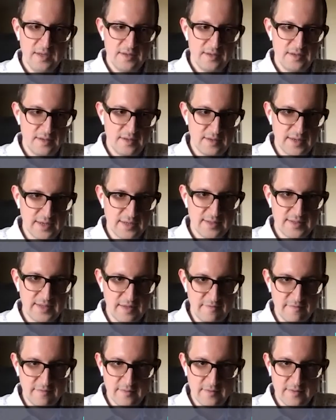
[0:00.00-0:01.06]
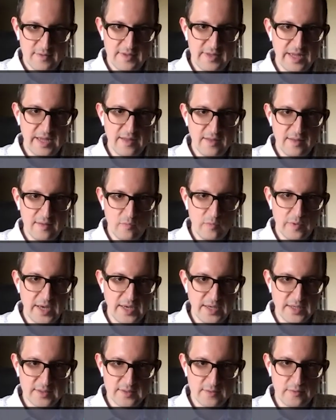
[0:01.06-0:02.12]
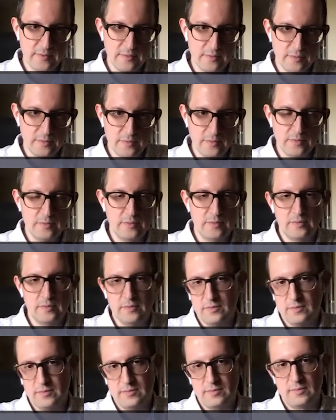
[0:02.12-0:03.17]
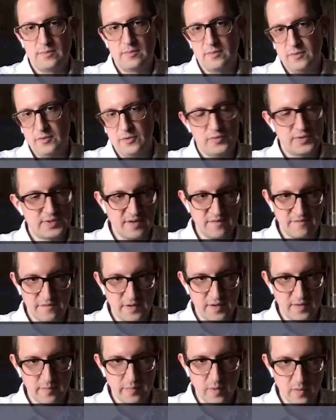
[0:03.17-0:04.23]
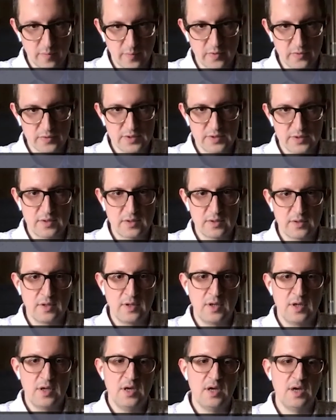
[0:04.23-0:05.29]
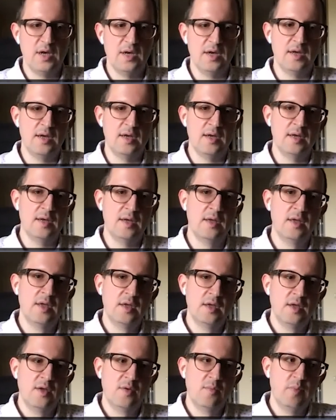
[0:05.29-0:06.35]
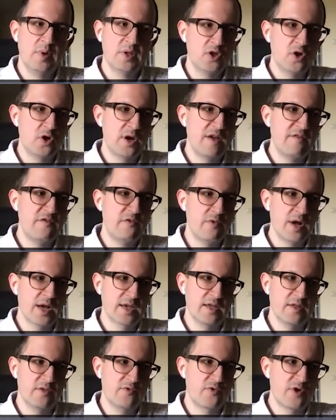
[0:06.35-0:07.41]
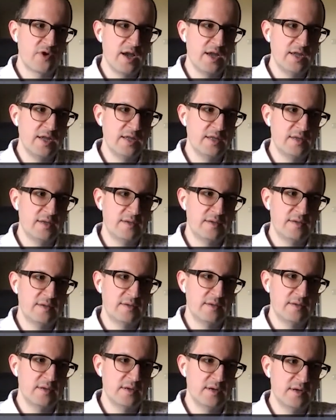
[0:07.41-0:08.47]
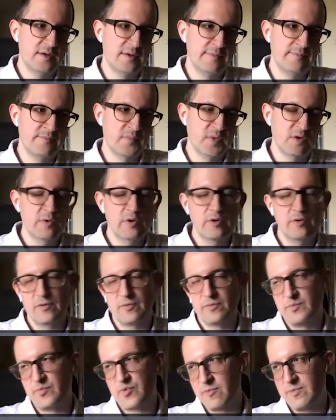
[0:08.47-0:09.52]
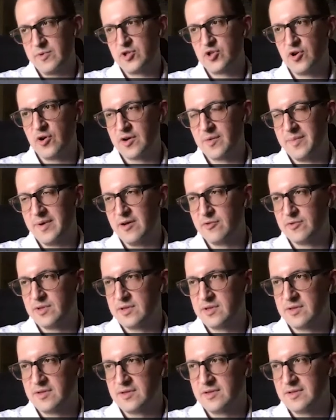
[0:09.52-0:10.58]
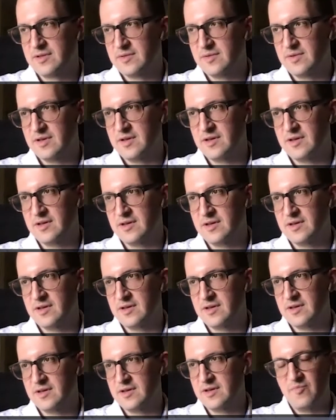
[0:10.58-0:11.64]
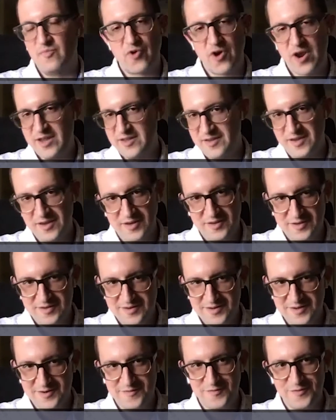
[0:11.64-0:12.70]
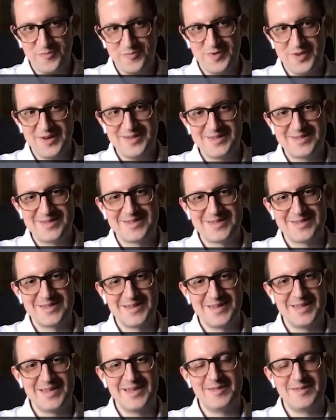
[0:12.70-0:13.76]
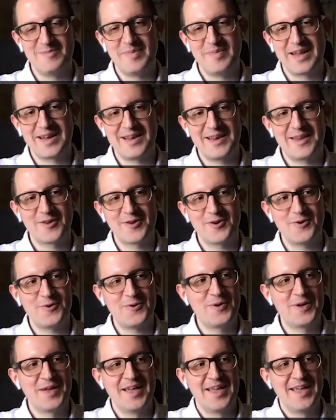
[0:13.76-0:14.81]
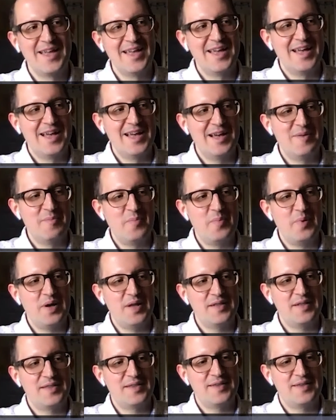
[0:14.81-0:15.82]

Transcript: like 10 ways to do something blog post. But not everyone can write. We'll probably talk about branding in a few minutes and backlinko. But